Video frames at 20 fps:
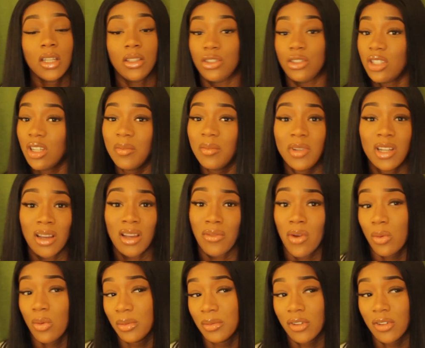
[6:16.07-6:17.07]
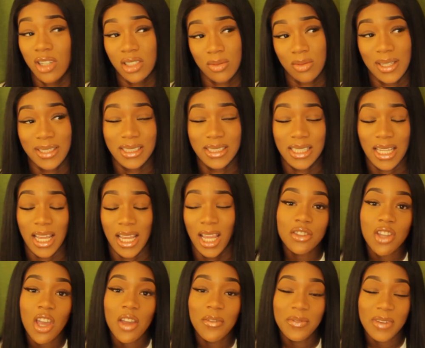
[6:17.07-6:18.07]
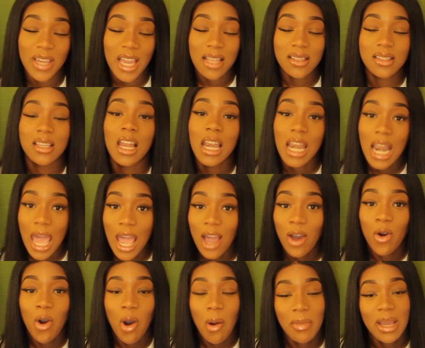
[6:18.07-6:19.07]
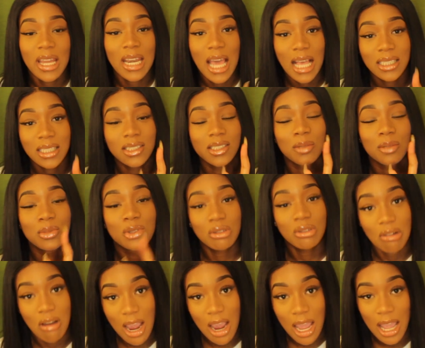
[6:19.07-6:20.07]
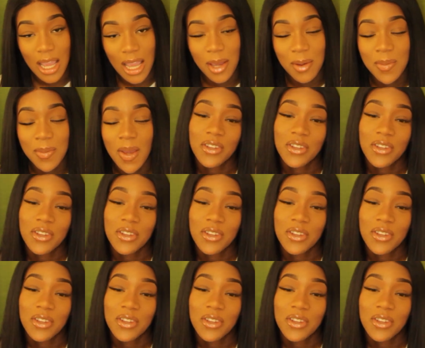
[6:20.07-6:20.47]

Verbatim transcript: You shouldn't be looking for a Woman Crush Wednesday. But don't forget to like, comment, and subscribe.